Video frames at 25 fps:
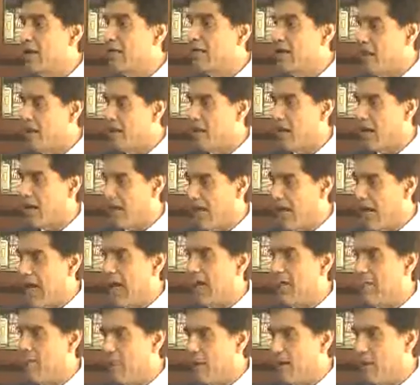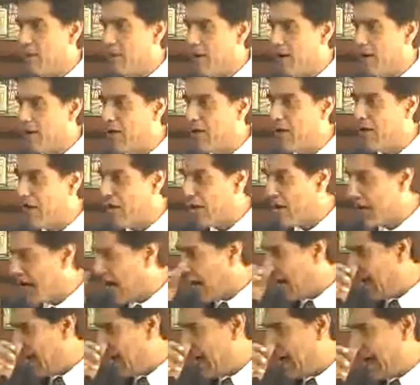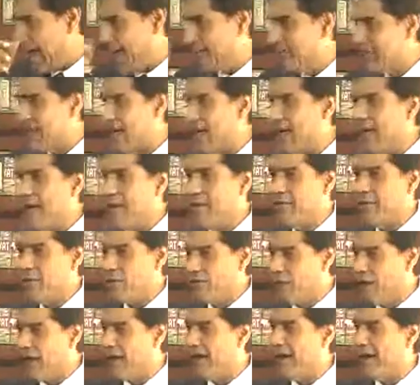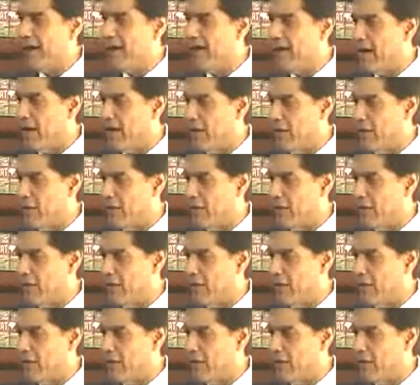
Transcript: now that particular client I am saying you file it now.